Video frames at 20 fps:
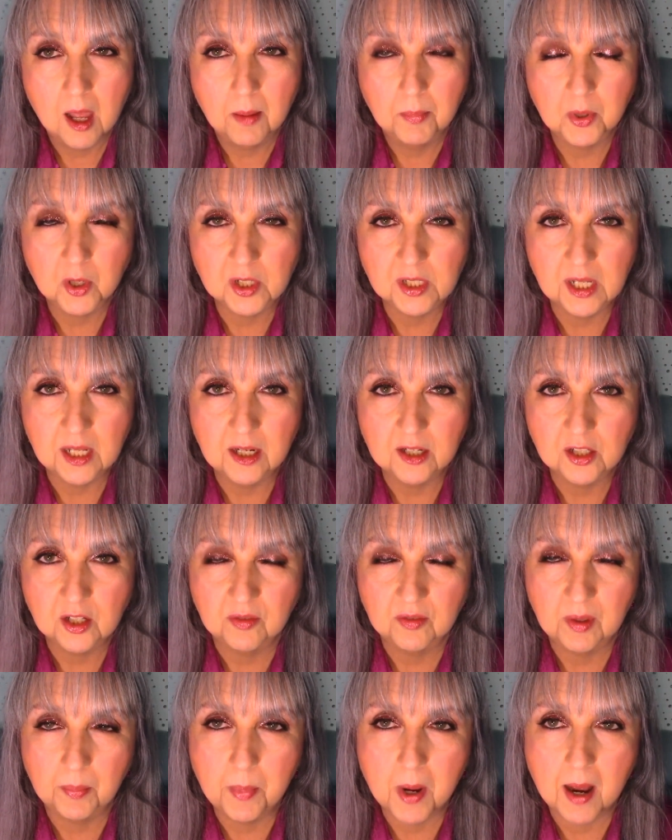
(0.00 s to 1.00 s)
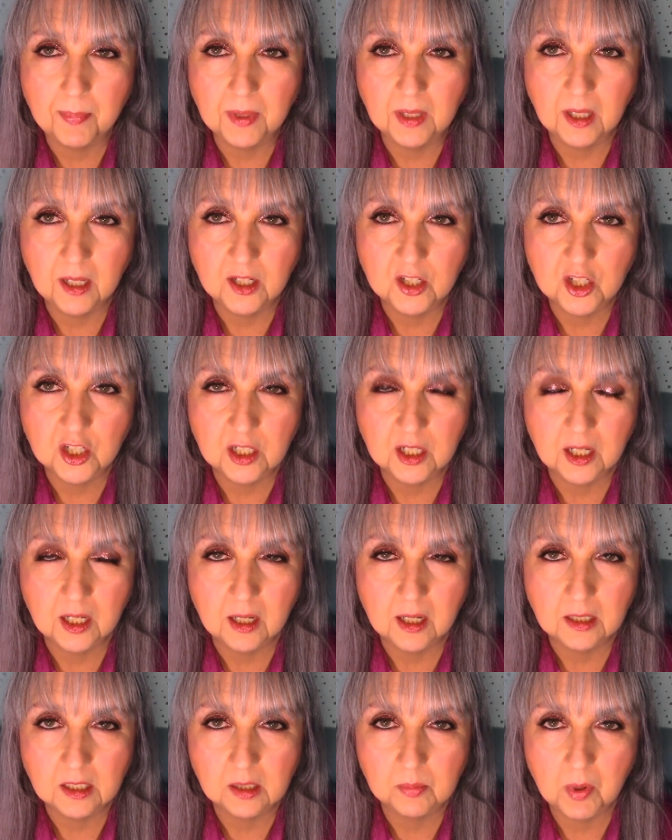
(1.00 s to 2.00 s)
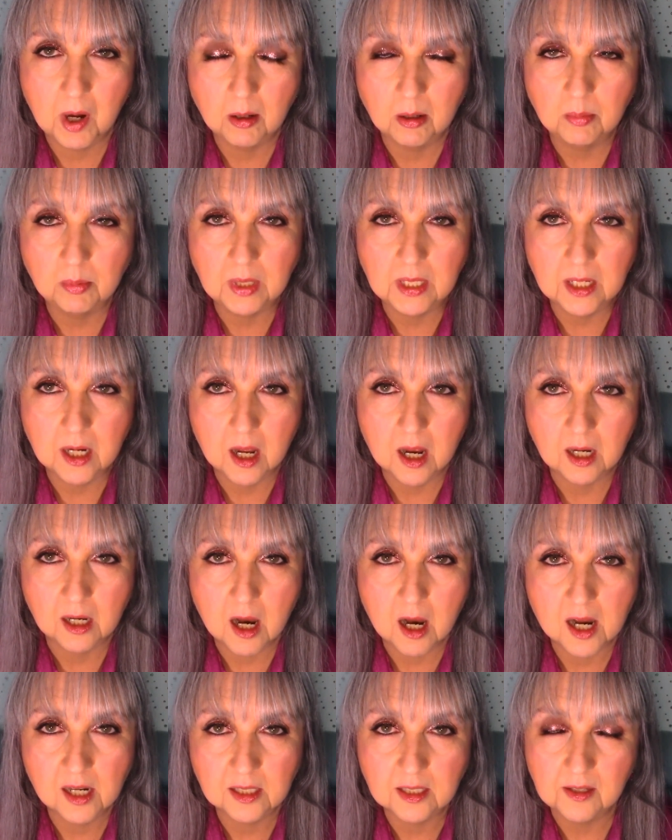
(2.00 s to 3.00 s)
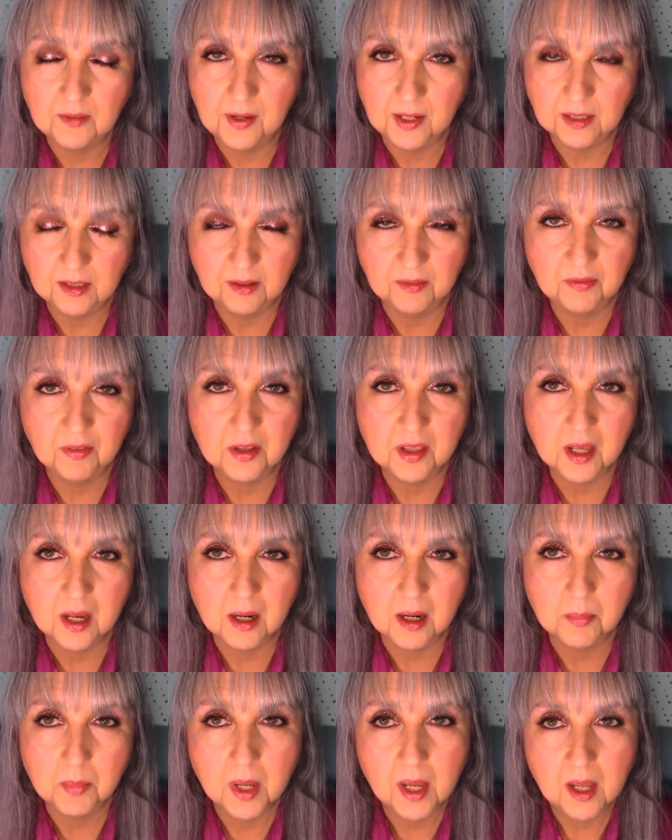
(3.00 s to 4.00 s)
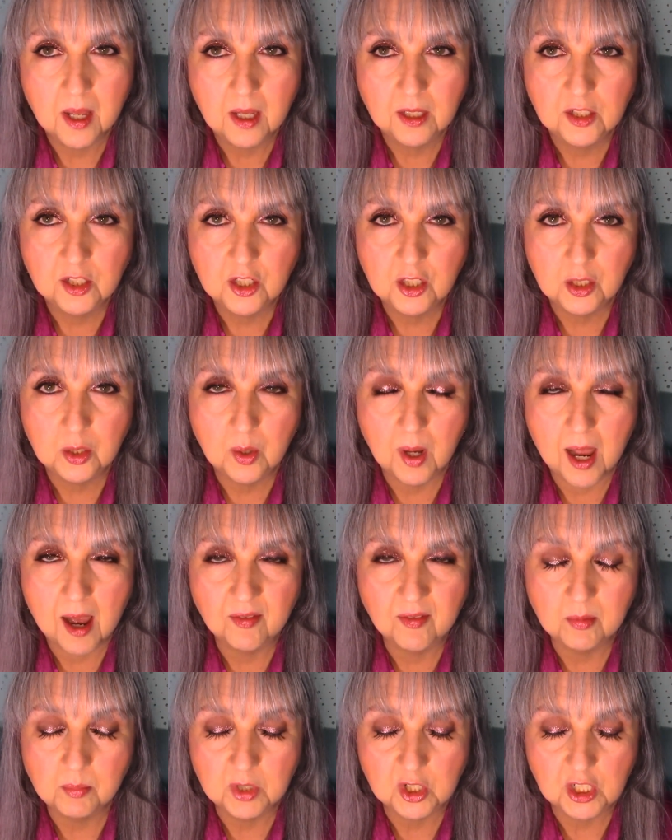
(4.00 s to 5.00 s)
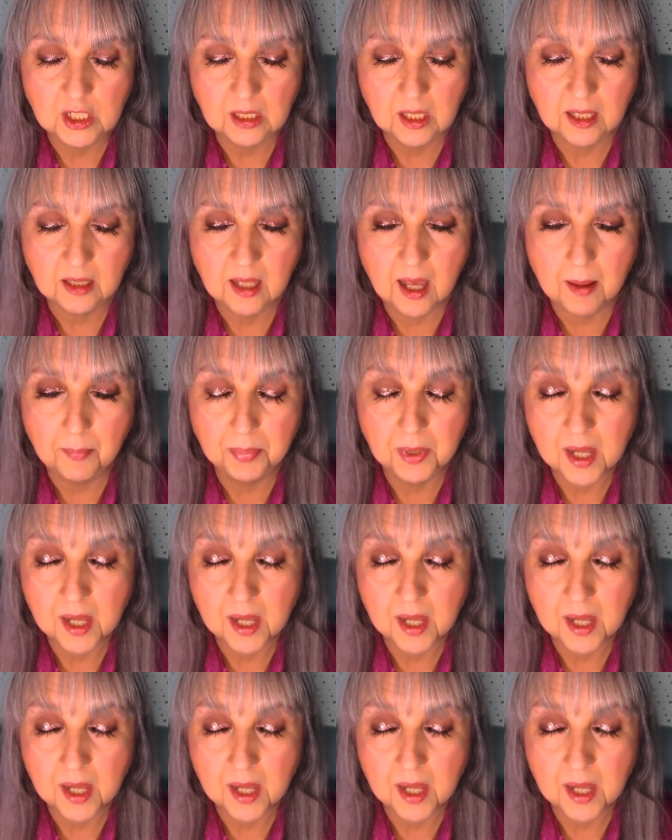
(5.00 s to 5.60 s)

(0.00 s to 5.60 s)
percentage of the population, and it's probably not cost effective for them to have a machine like that.